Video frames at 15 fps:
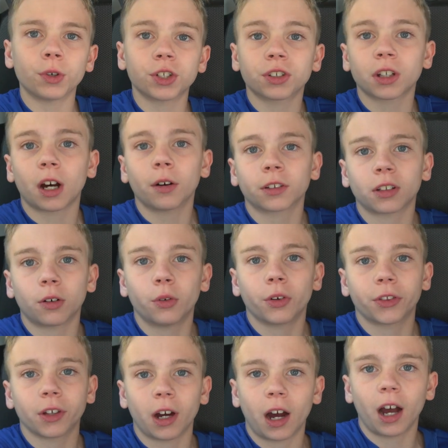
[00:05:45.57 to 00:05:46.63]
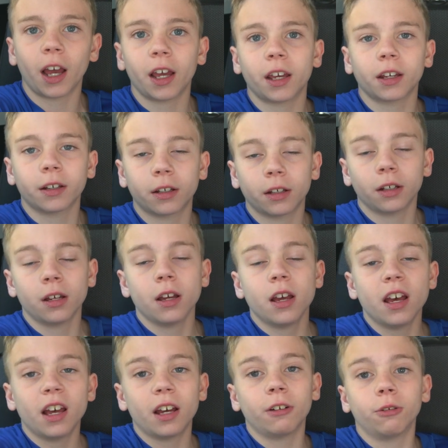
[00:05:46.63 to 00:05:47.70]
we just got done with the hike.
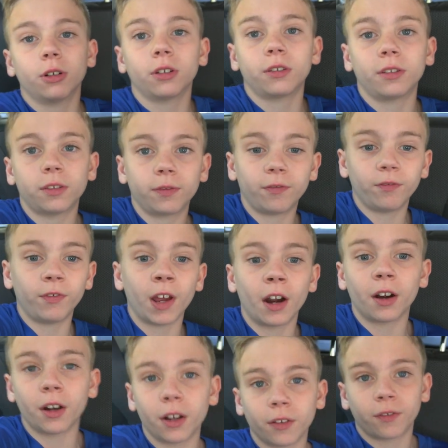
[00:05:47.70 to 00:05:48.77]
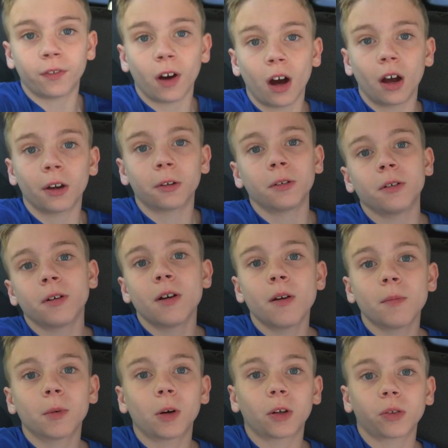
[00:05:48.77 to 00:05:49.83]
It was very fun,
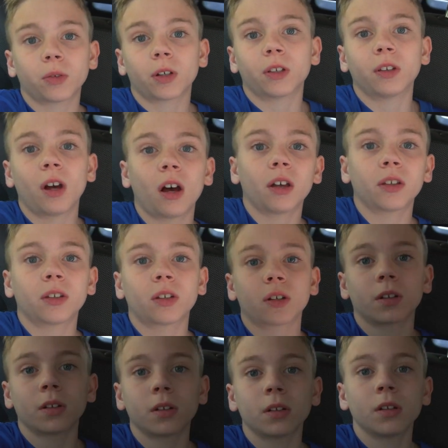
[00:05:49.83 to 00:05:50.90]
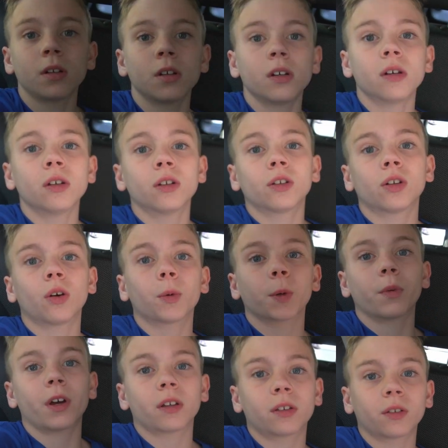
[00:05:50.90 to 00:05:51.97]
but also exhausting. So we
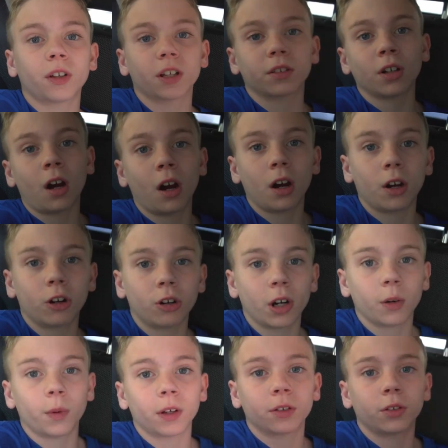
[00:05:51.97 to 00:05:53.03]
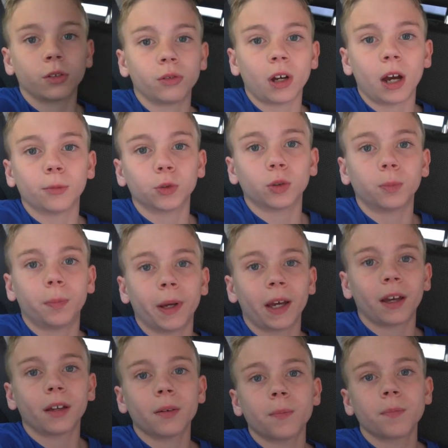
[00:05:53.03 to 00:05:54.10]
went to Lake Tahoe and went to Emerald
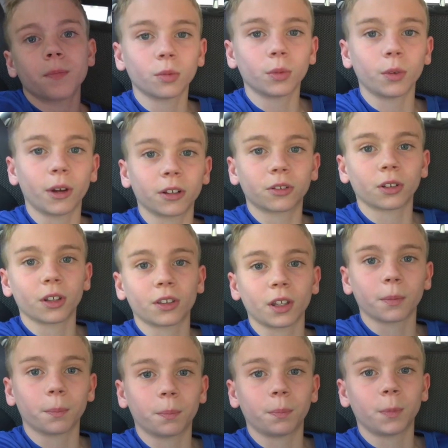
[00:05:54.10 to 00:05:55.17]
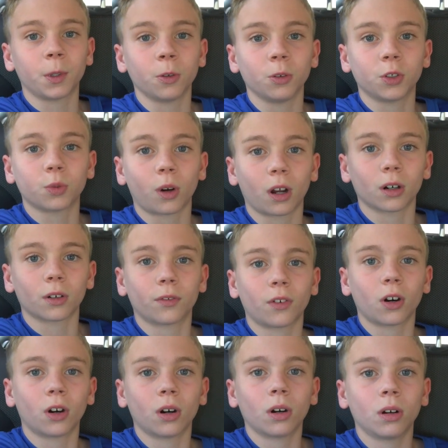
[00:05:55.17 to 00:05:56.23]
Bay. We went to this like huge
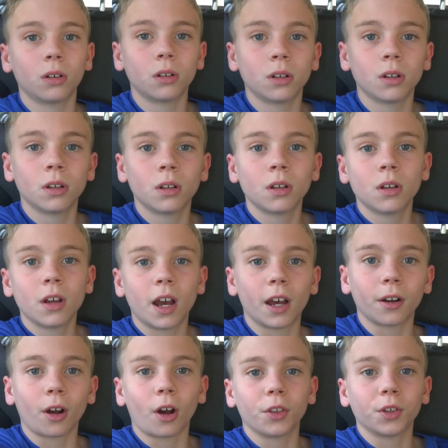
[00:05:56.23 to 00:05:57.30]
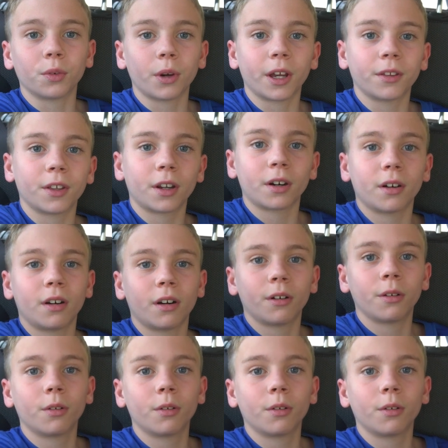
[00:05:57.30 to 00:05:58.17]
waterfall, and on the way there,